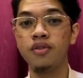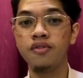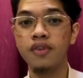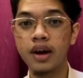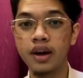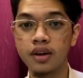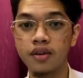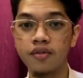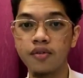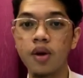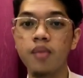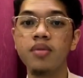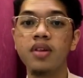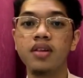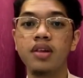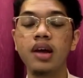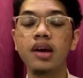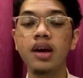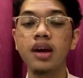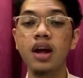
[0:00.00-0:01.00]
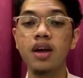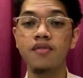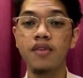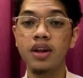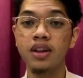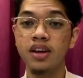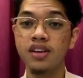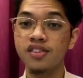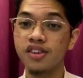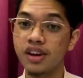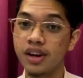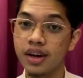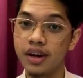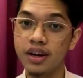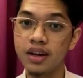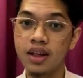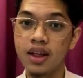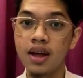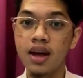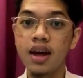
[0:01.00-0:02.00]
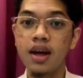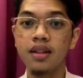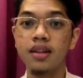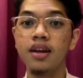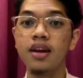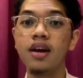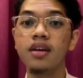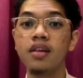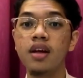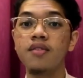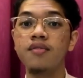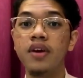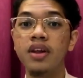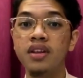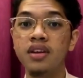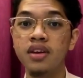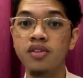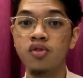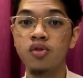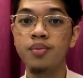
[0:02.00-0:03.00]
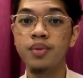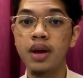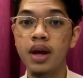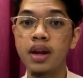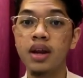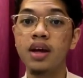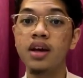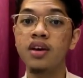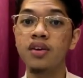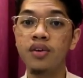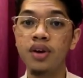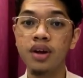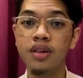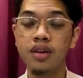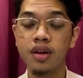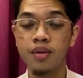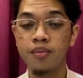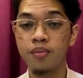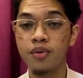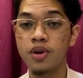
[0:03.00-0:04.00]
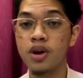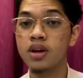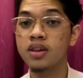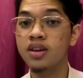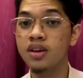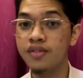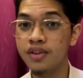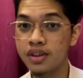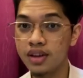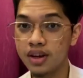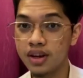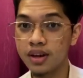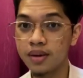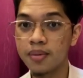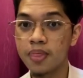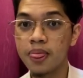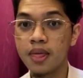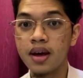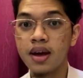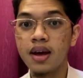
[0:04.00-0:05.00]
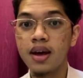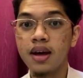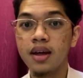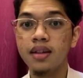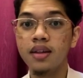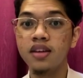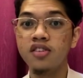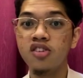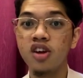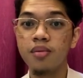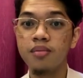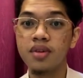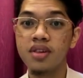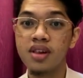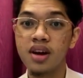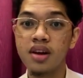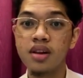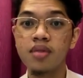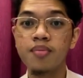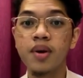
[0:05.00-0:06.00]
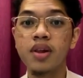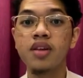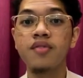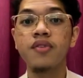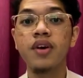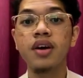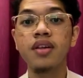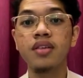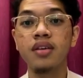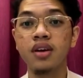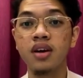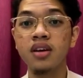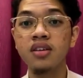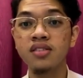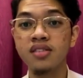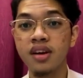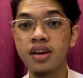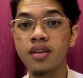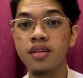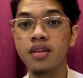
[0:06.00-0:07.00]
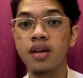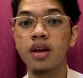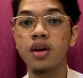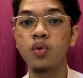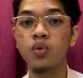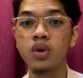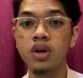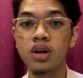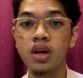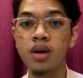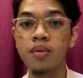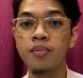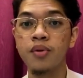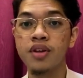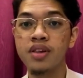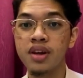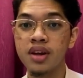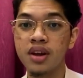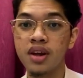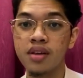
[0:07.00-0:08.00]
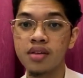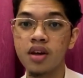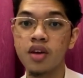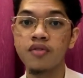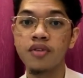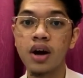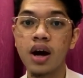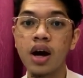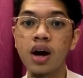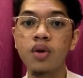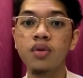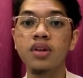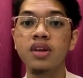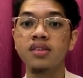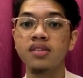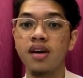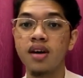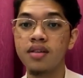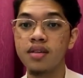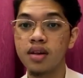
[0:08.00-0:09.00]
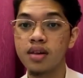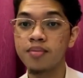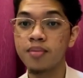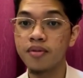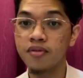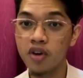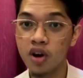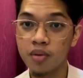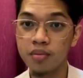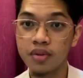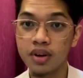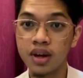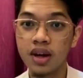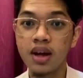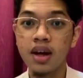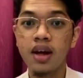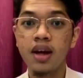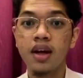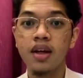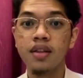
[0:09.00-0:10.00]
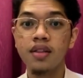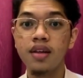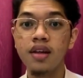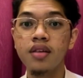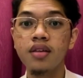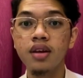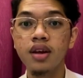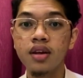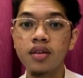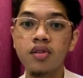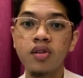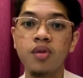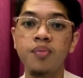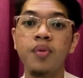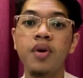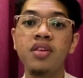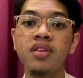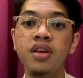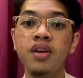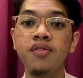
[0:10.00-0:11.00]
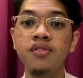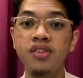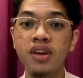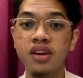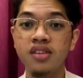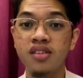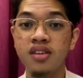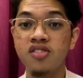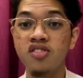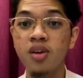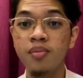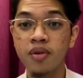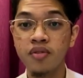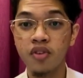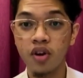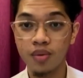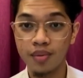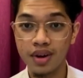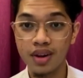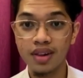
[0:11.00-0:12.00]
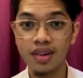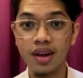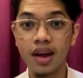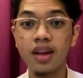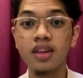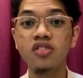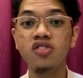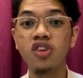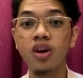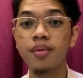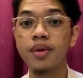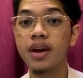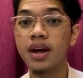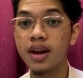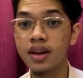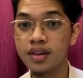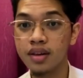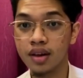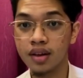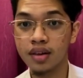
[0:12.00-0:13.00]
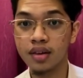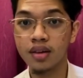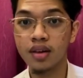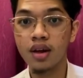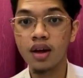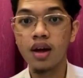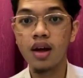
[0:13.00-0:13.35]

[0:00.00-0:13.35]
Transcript: effect from the second advantage earlier, the next advantage will be an increase in productivity. The job design specifies the contents and working procedures of how the task is performed. This leads to a positive change in job performance and job analysis,